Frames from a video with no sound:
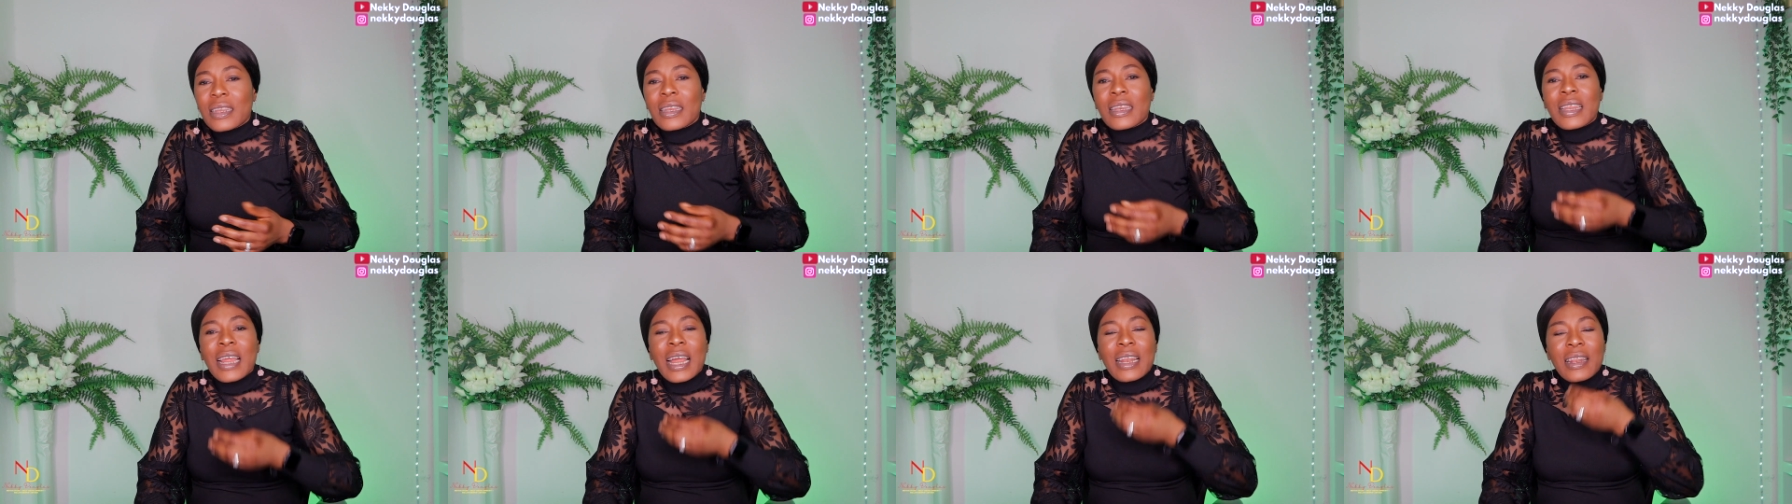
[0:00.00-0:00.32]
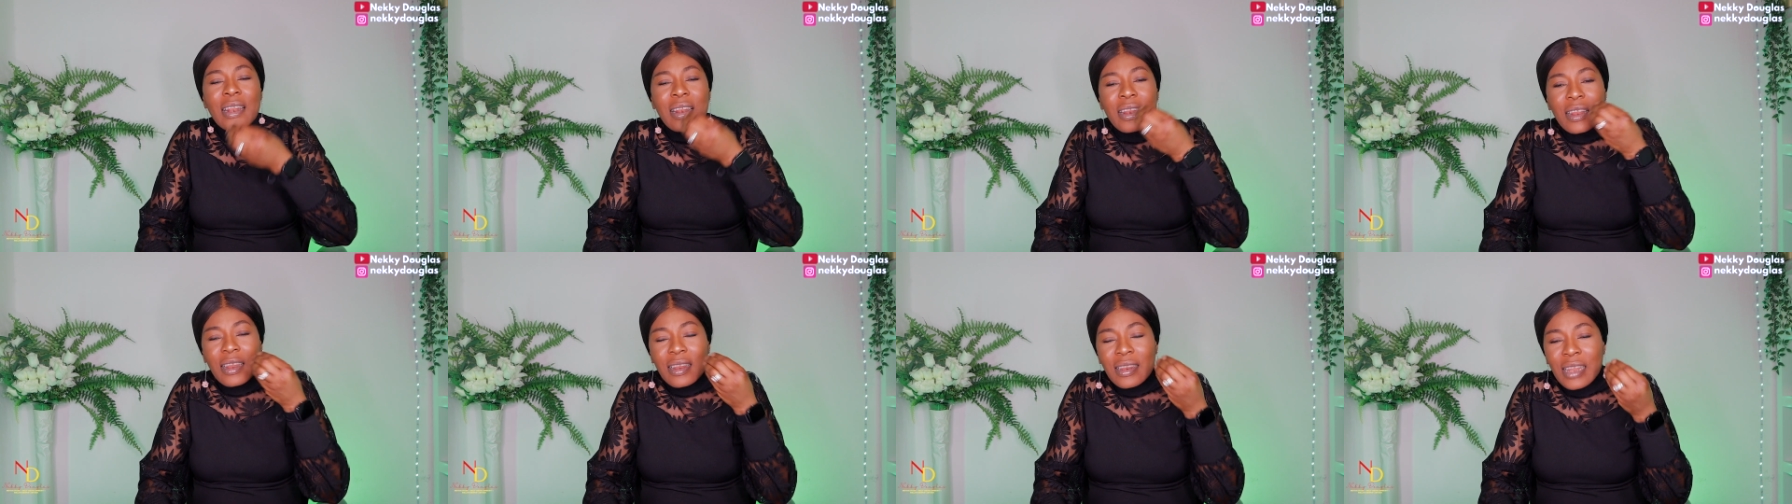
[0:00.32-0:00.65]
that
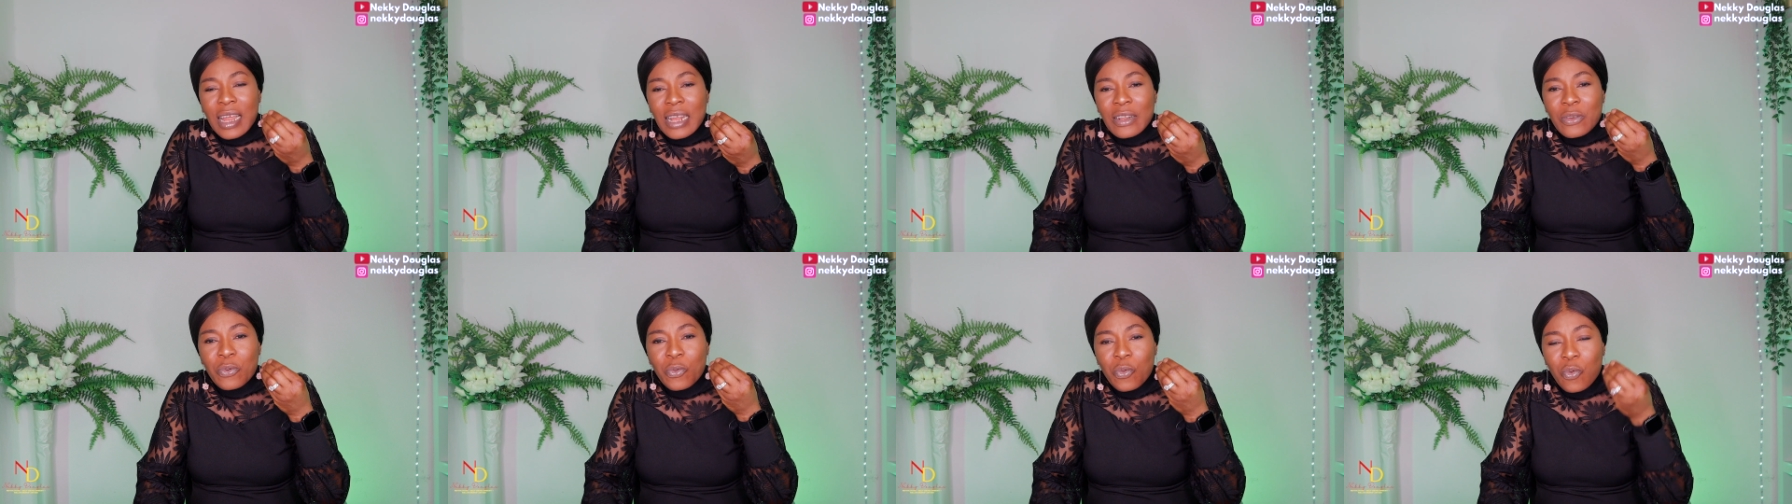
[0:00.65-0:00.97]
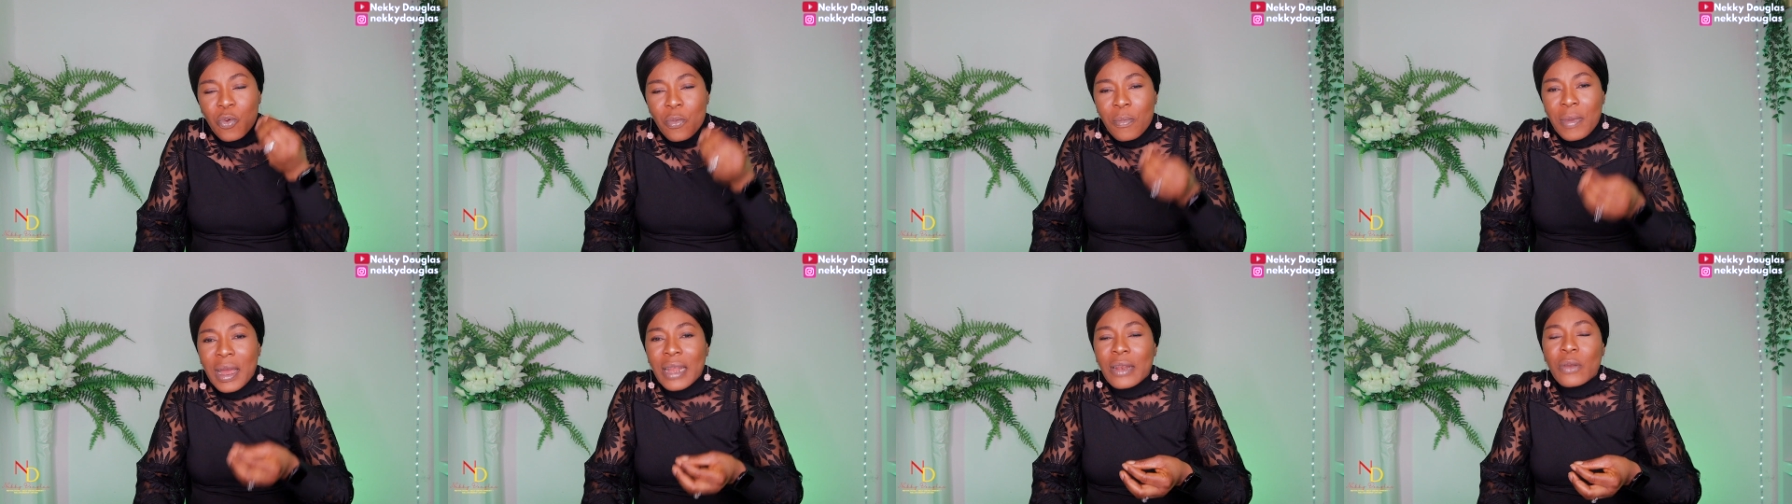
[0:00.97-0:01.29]
that
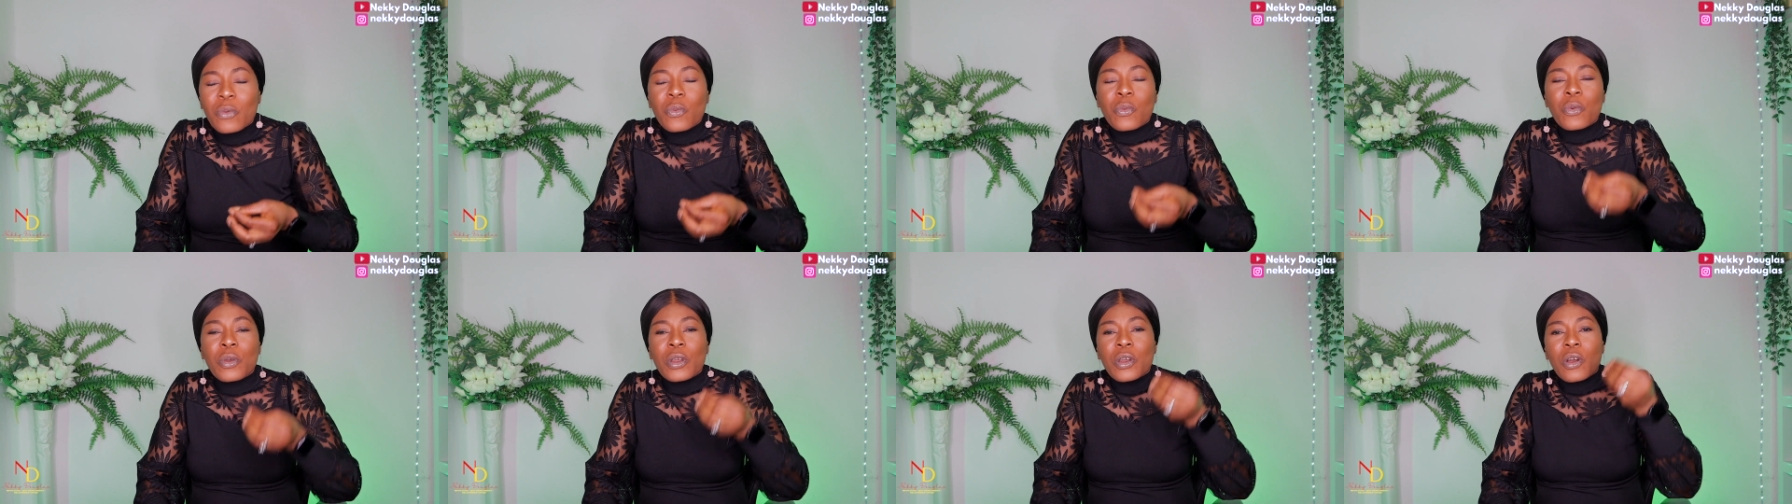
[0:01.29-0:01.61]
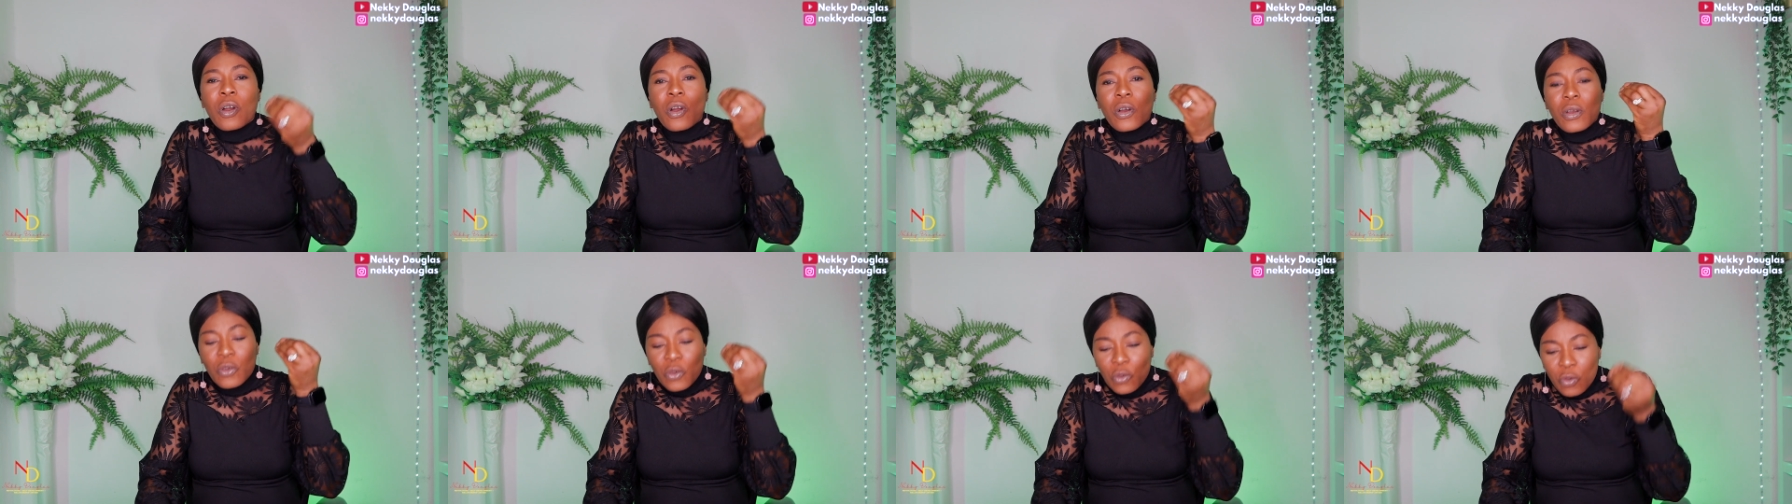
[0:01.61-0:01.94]
woman will
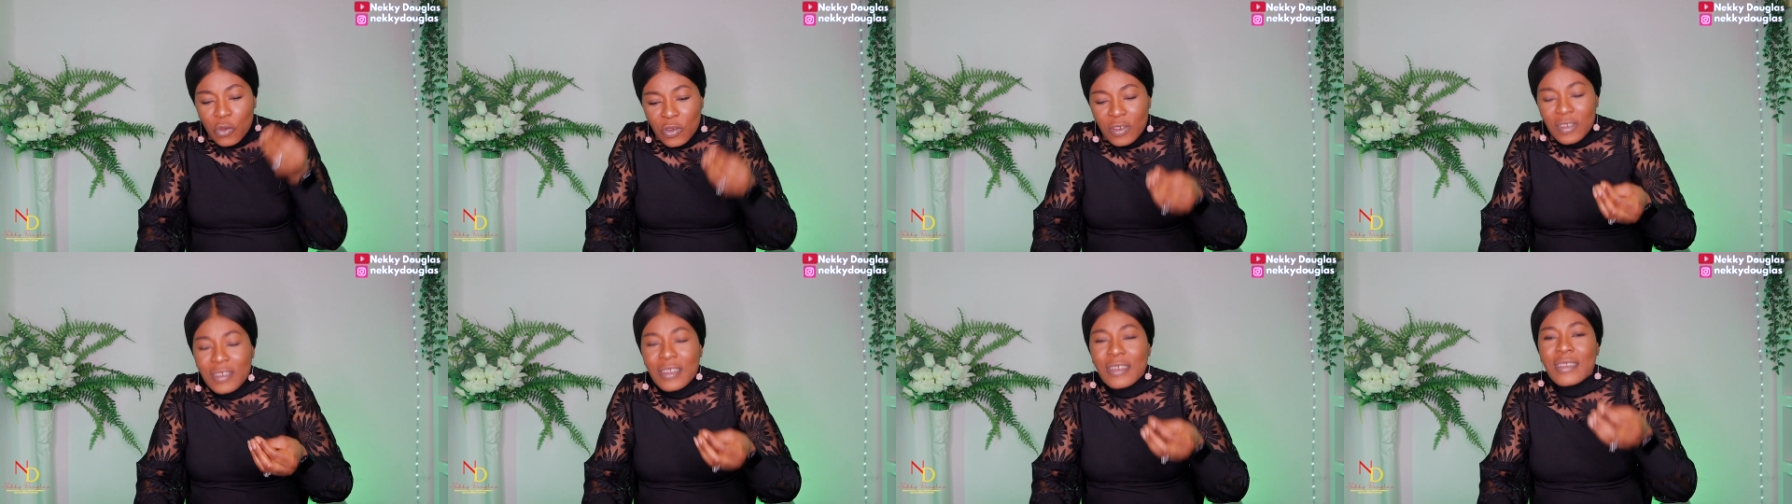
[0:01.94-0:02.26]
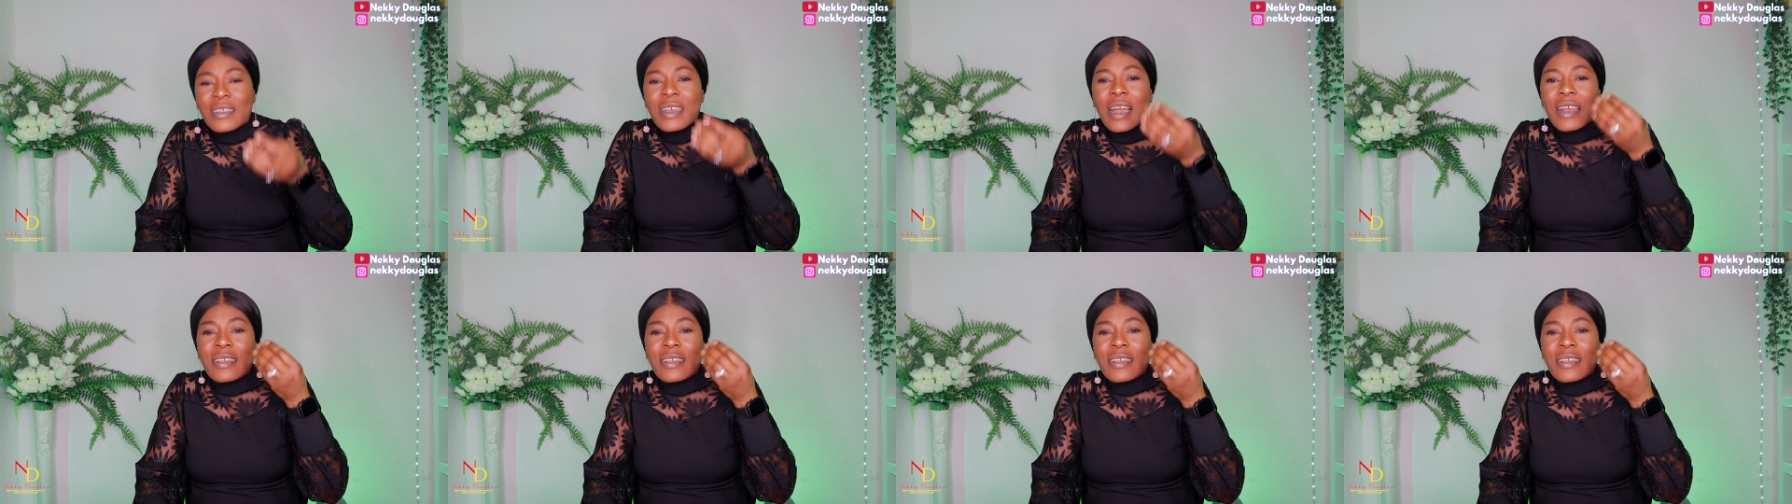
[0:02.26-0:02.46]
use it